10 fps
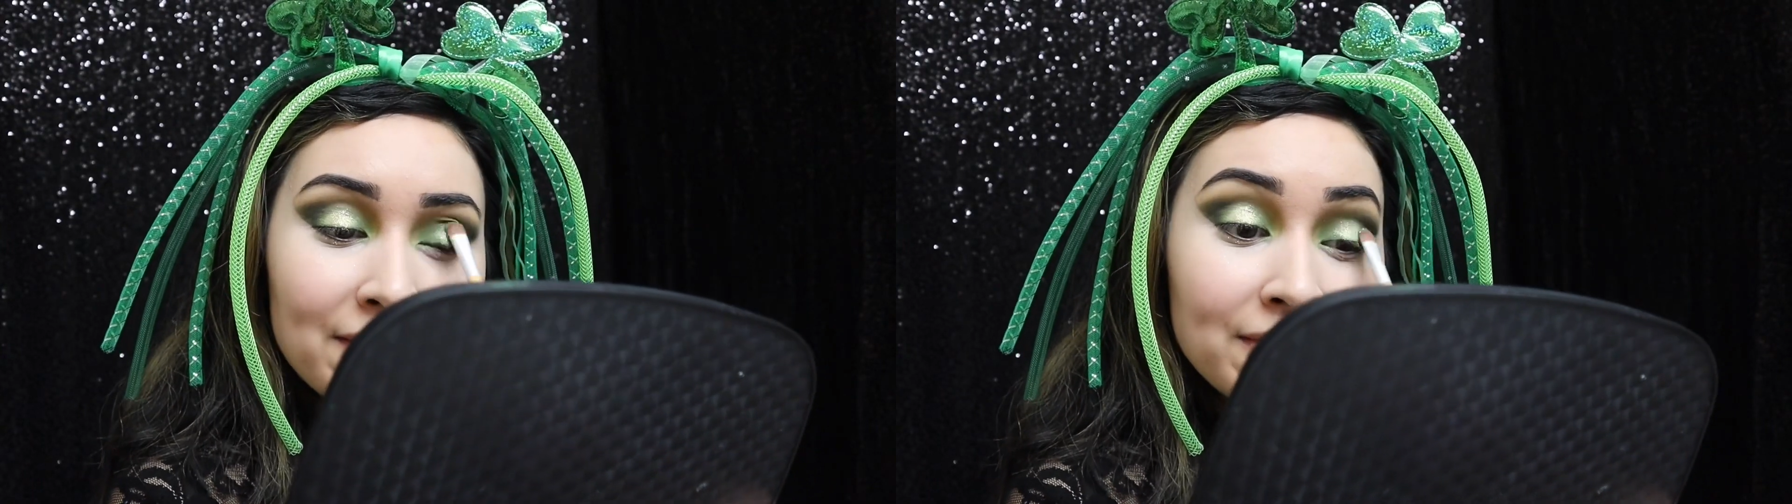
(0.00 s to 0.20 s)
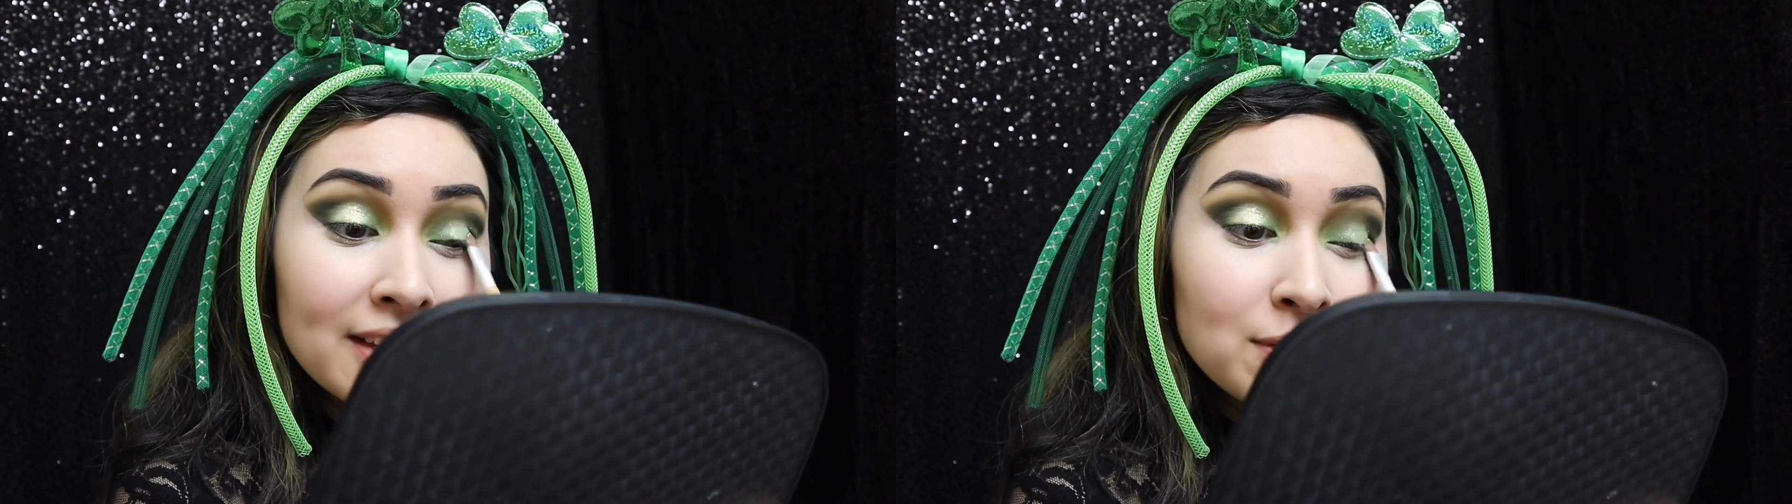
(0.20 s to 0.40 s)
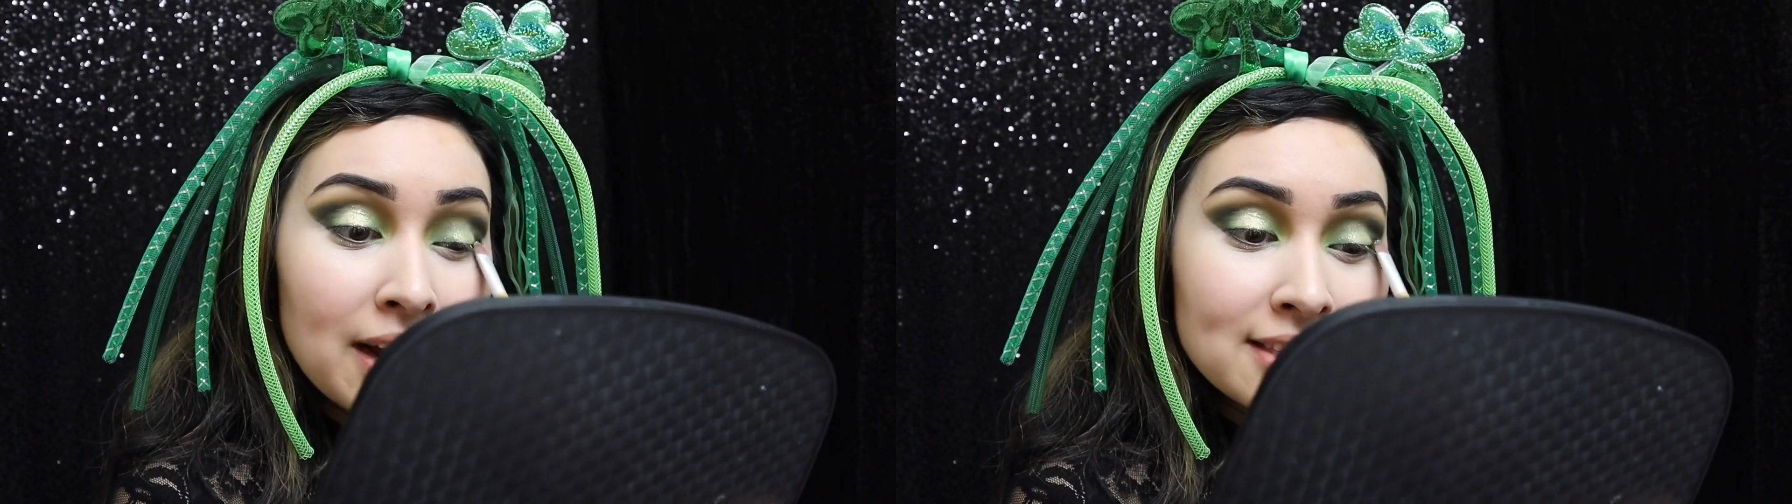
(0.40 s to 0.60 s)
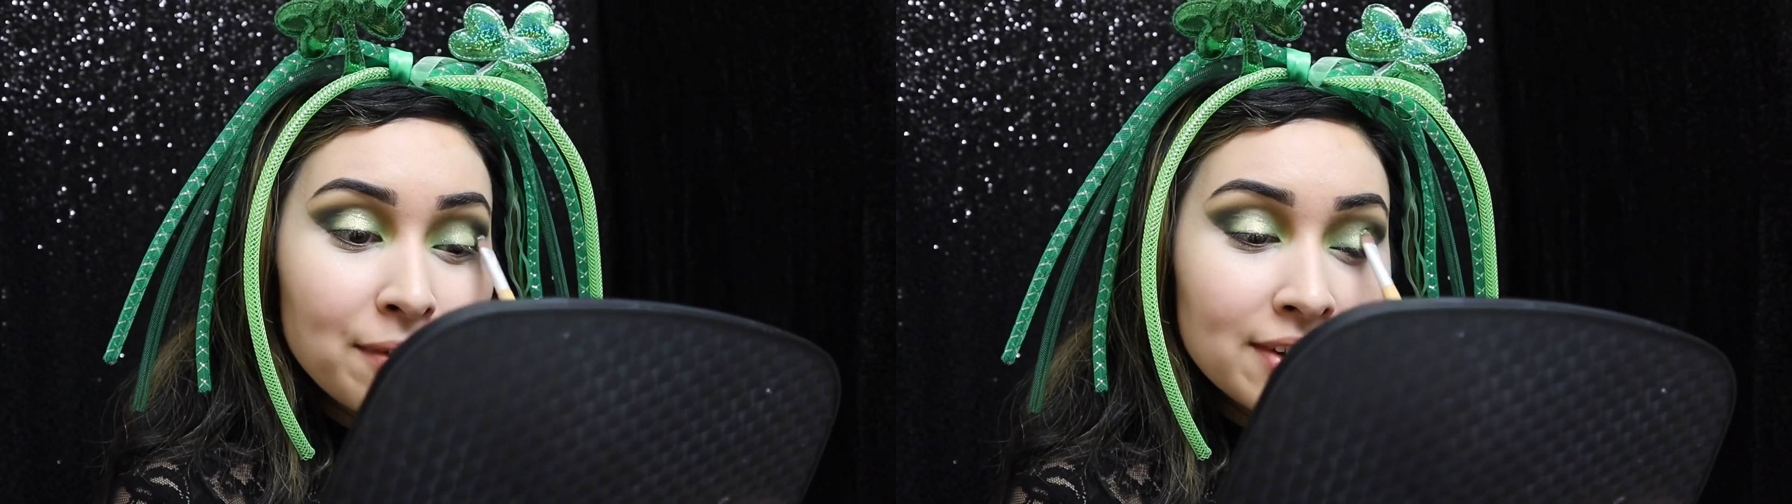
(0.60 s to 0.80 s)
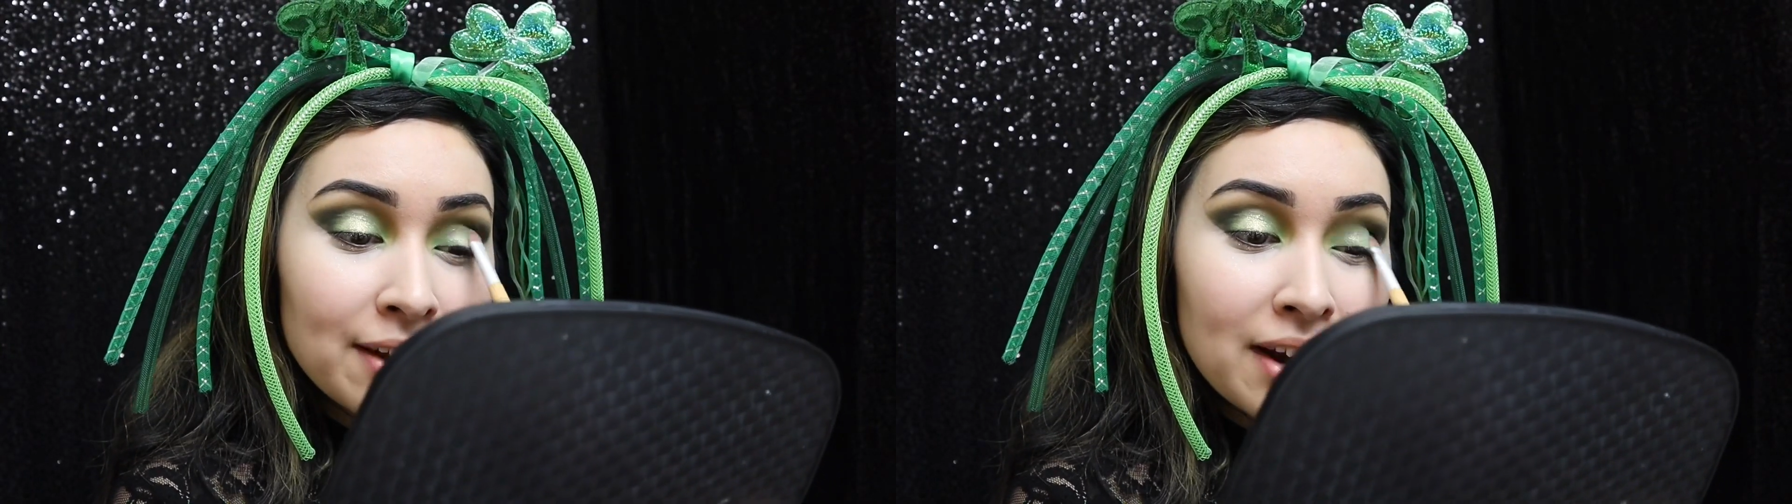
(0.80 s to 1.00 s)
And
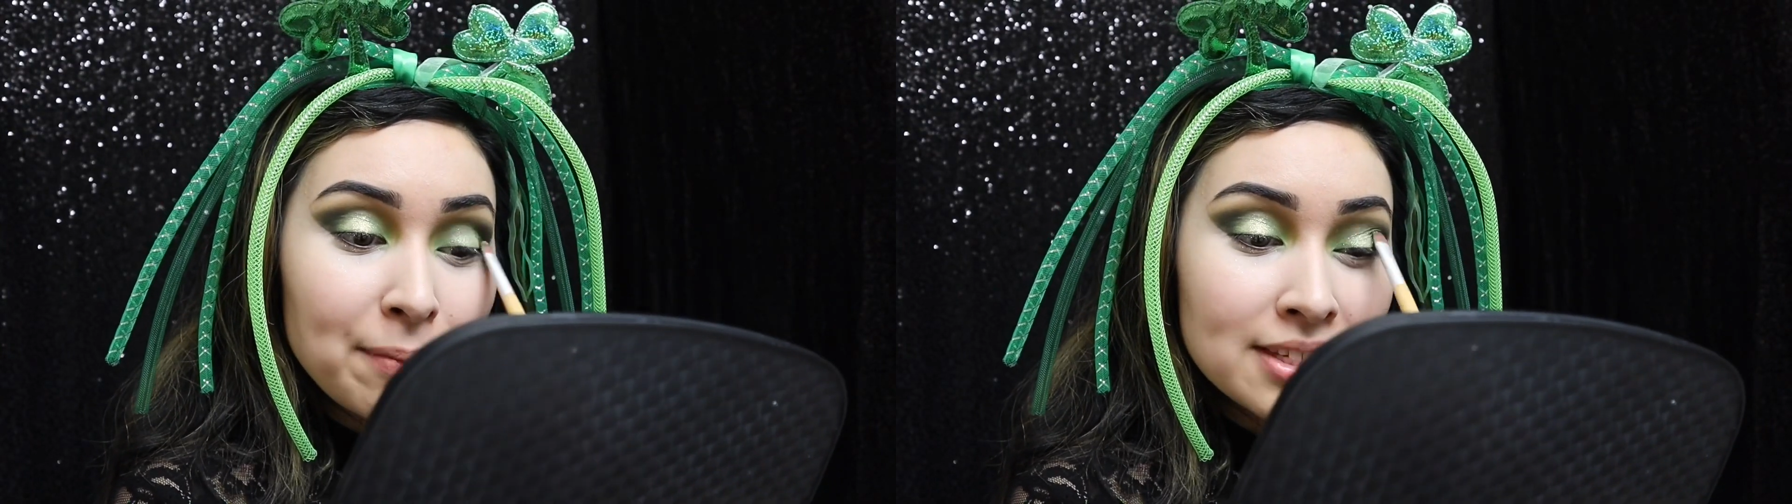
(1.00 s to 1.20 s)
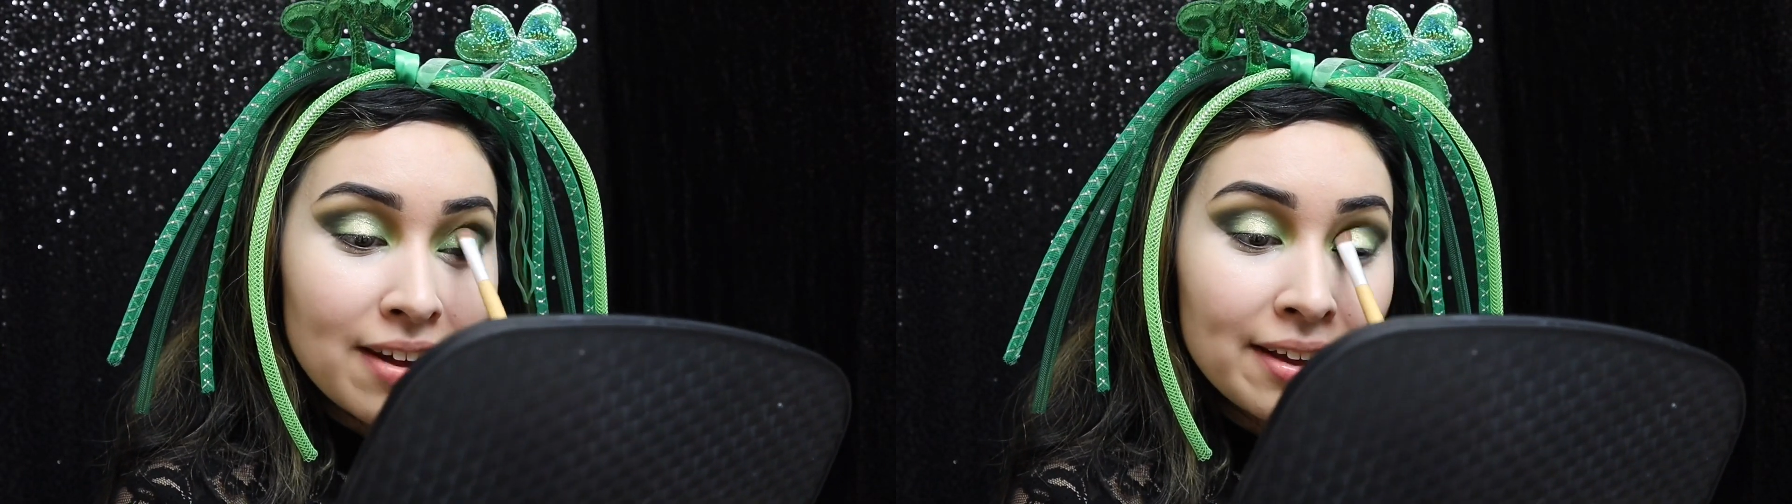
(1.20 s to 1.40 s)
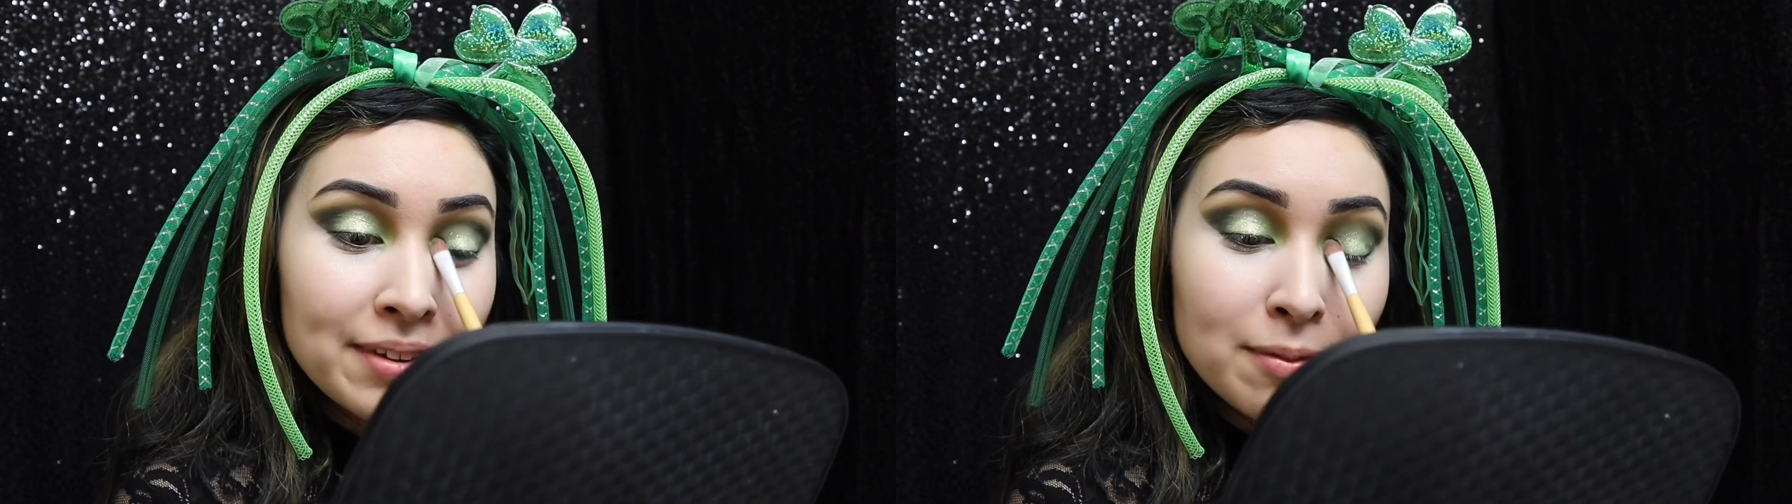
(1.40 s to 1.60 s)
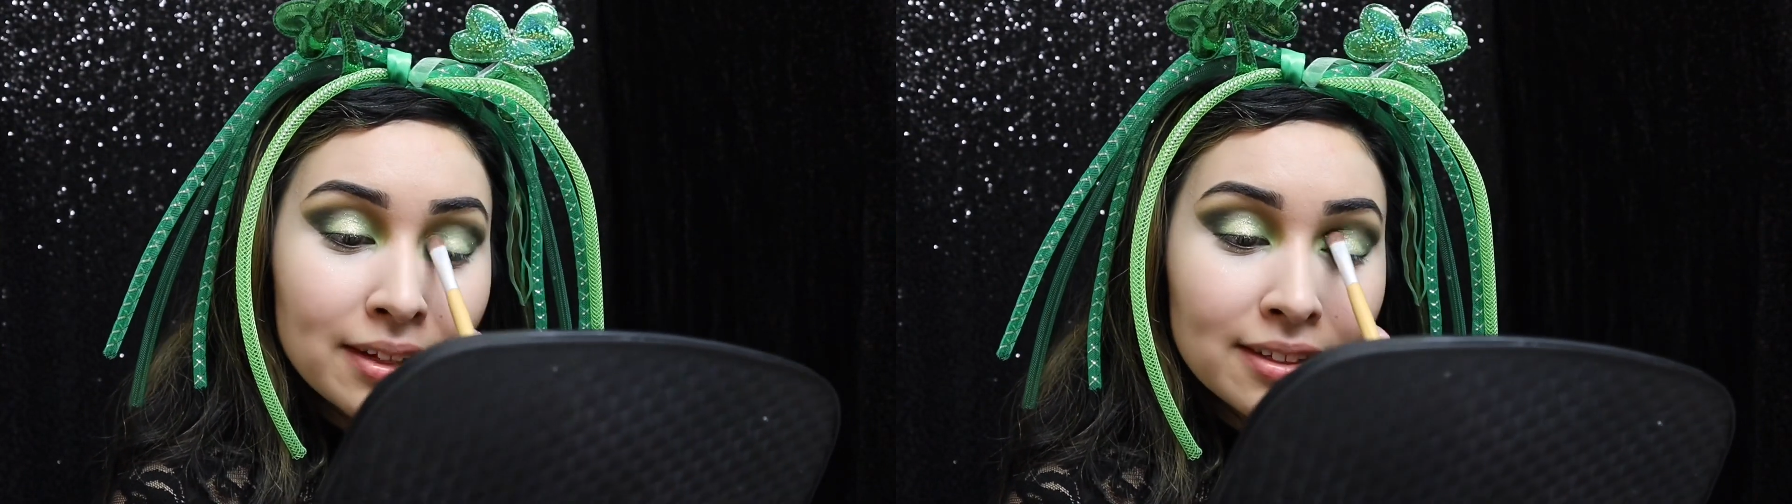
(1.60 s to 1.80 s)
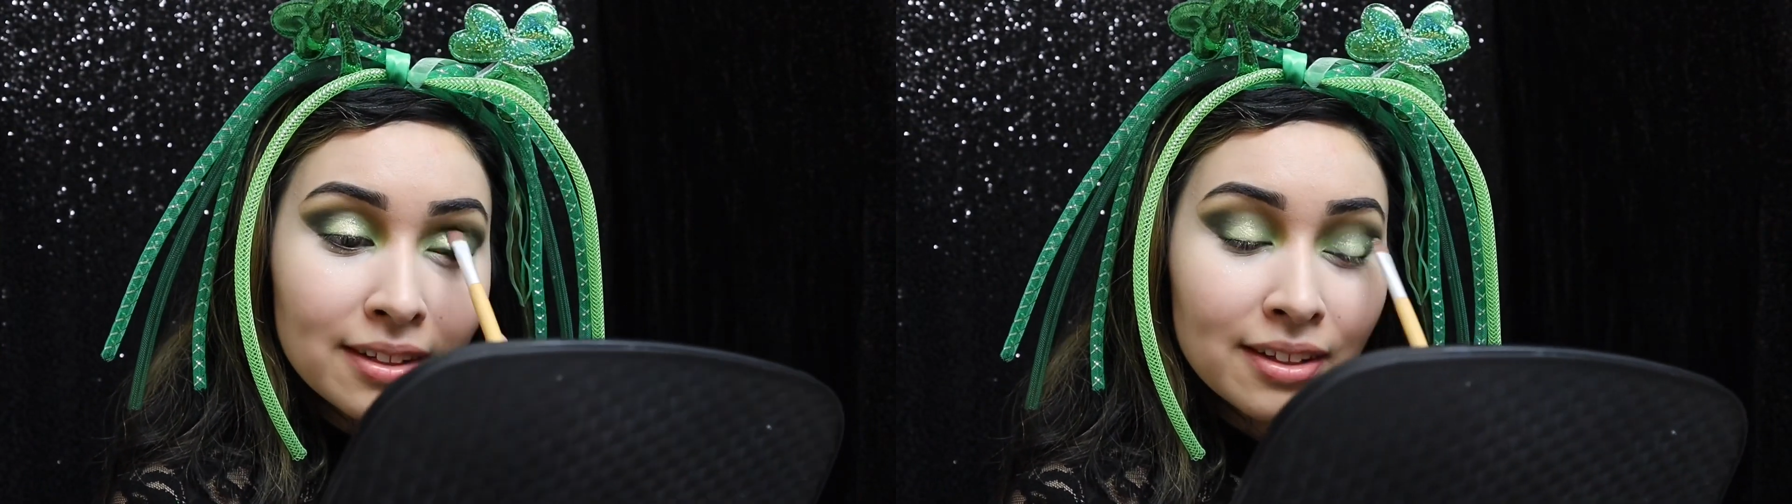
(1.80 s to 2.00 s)
it'll just all
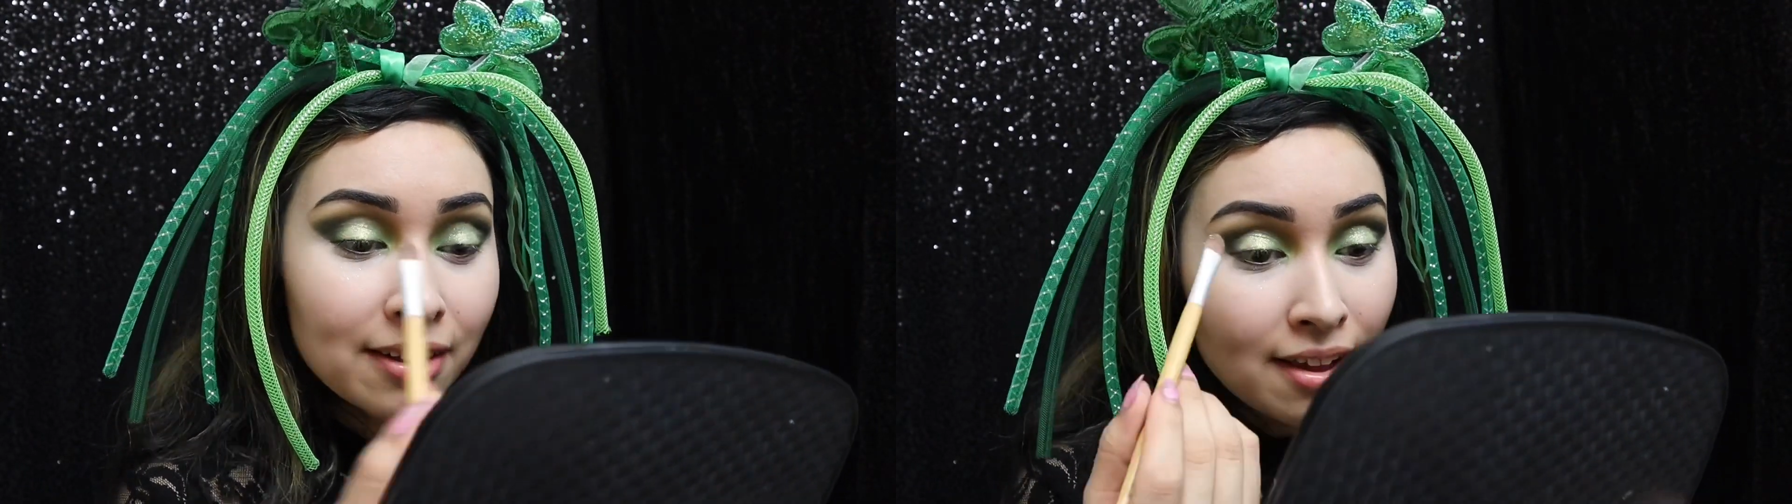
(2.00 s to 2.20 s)
kind of like